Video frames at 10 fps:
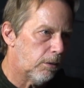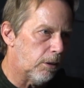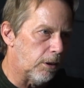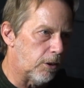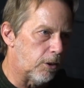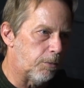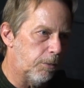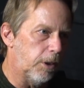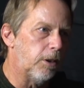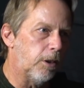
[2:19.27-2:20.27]
It's just,
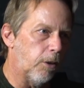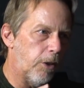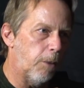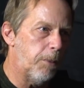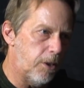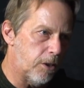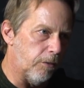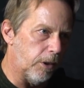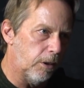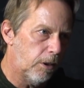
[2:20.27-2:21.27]
their piece
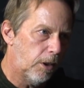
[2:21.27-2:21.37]
of it.